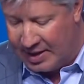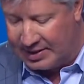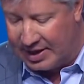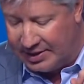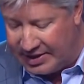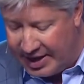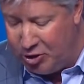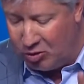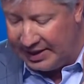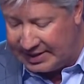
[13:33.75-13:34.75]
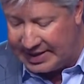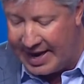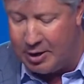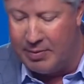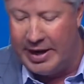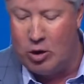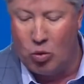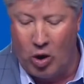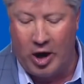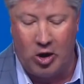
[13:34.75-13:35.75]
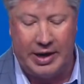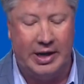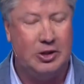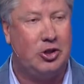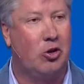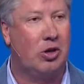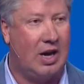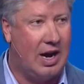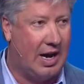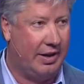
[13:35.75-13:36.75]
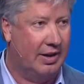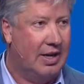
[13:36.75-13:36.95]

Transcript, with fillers: Continually say to me, Where is your God?